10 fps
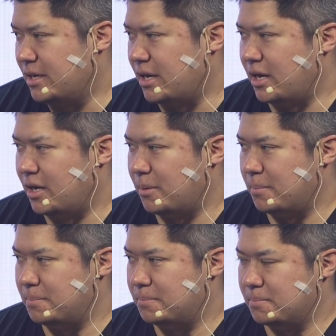
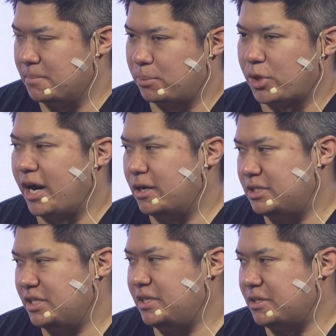prior
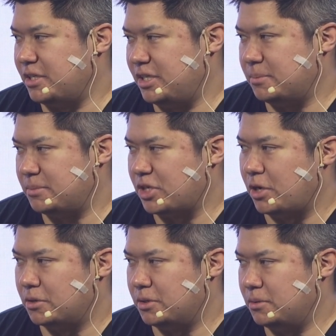to Ethereum's
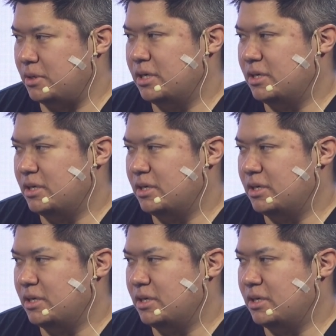own